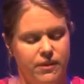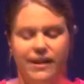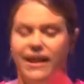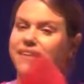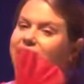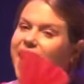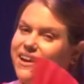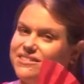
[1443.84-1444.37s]
Like
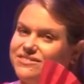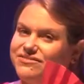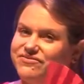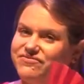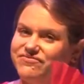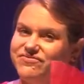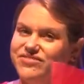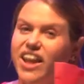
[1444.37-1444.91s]
that.
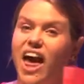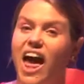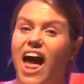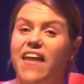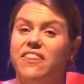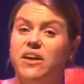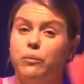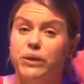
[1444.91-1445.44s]

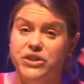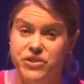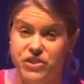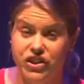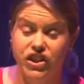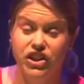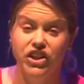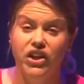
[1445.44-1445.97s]
And then we
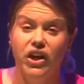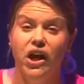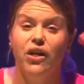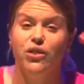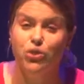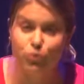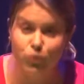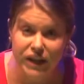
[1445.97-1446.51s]
do
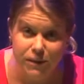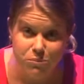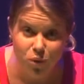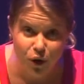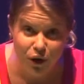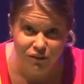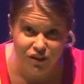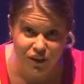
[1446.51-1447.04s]
3
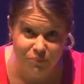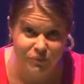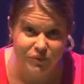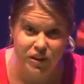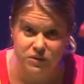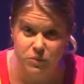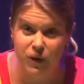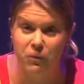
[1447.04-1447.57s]
more of them
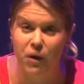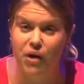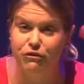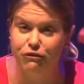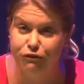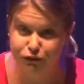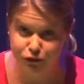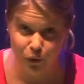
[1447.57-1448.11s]
because we want
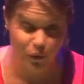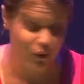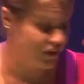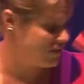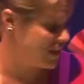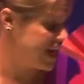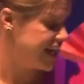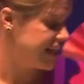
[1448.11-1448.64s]
4 of
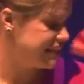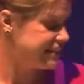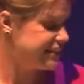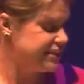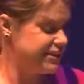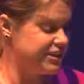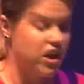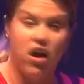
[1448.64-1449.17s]
these.
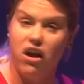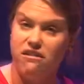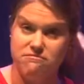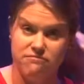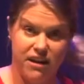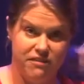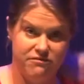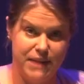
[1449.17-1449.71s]
So
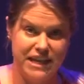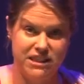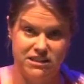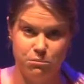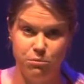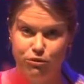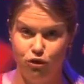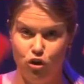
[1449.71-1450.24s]
I've made
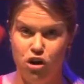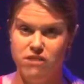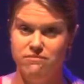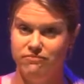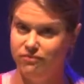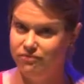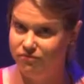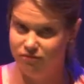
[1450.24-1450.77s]
some before.
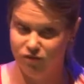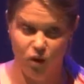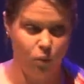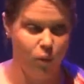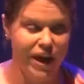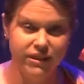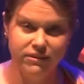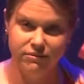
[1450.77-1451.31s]

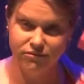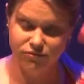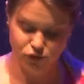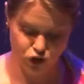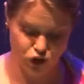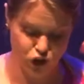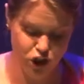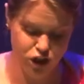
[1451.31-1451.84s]
1,
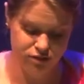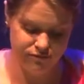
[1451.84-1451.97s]
2,